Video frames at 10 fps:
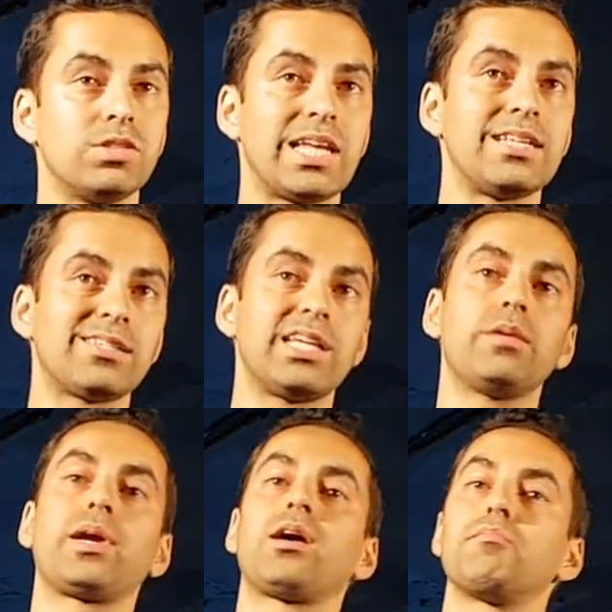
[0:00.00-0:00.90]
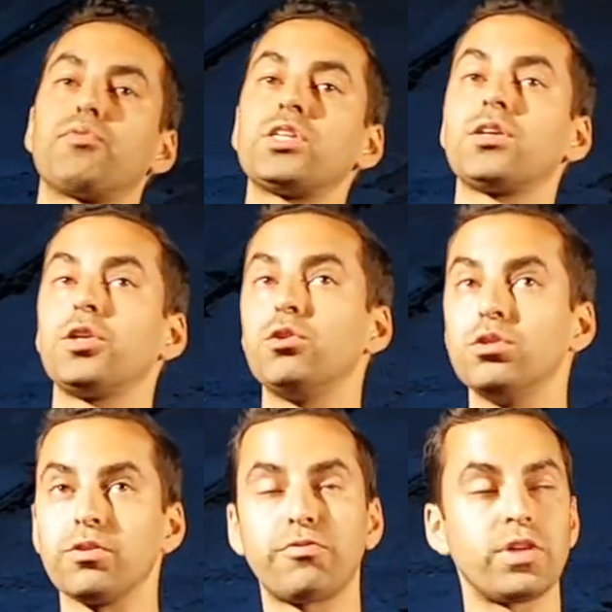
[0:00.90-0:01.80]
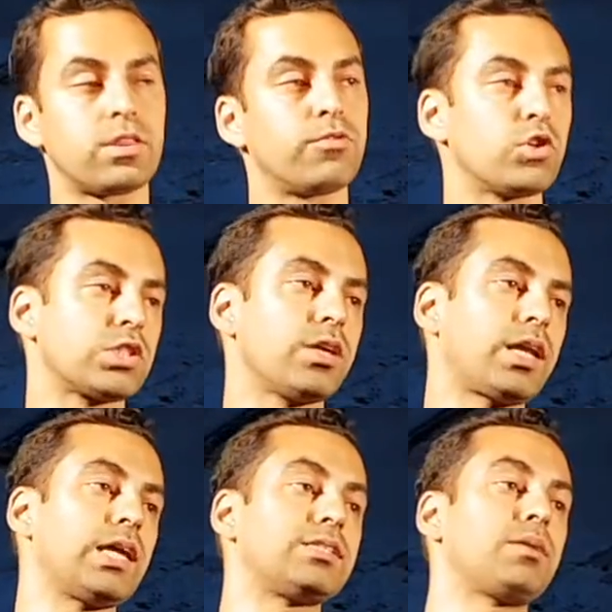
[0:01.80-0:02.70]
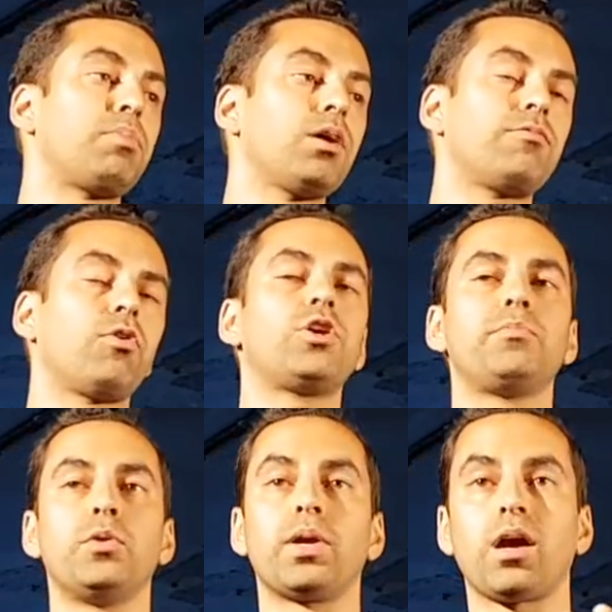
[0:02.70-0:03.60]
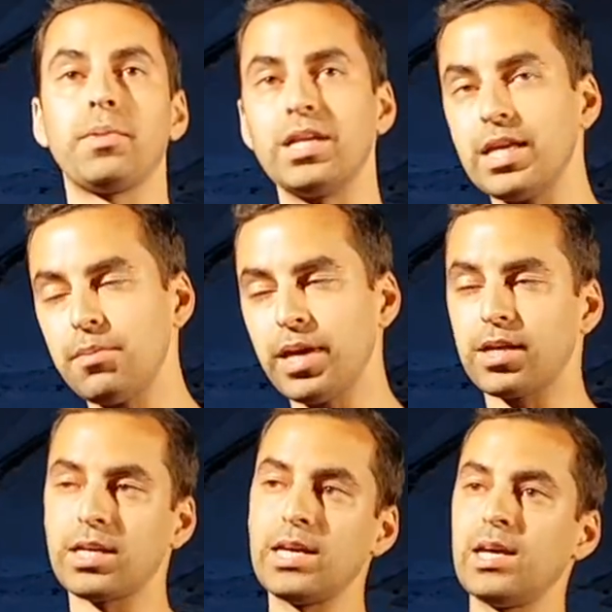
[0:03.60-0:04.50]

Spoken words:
density, they become brittle, you lose a fifth of your circulating blood volume, you become anemic,